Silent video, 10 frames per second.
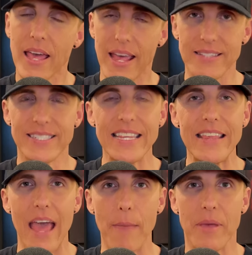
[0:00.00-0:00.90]
and see
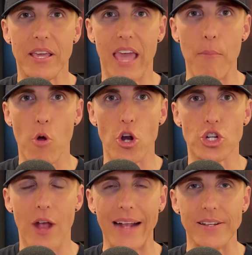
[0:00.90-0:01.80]
them get more
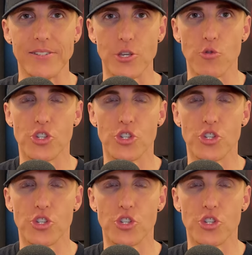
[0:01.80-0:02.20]
attracted to you.